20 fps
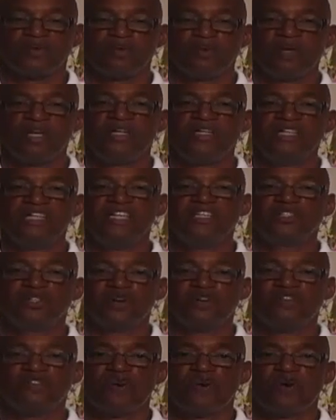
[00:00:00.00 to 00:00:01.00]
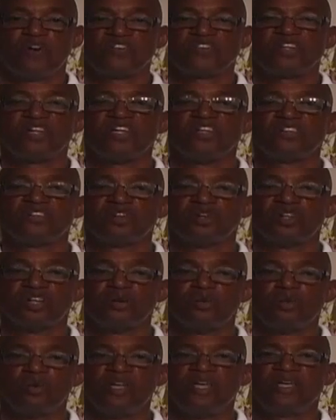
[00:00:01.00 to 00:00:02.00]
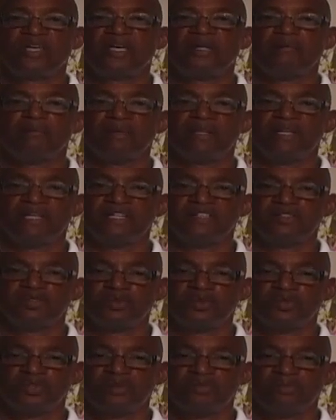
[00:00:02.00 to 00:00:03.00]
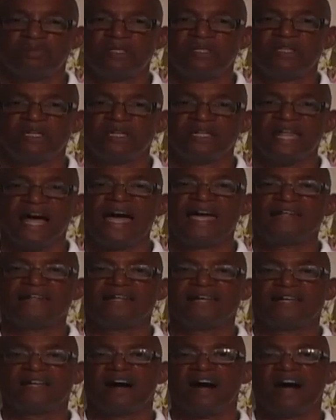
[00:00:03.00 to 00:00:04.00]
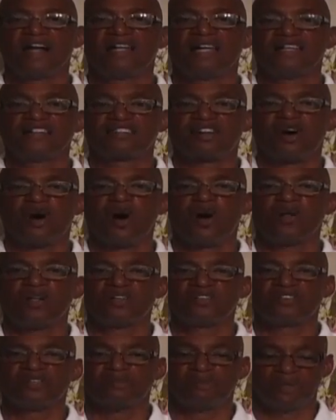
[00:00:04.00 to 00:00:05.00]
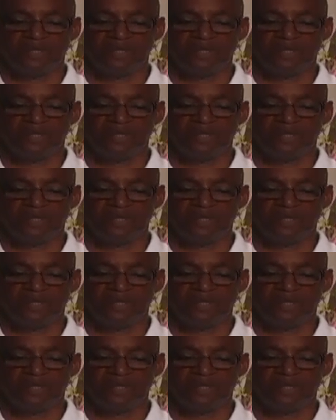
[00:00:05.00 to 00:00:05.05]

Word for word: We need your voice so that we can be into be the light that God has called us to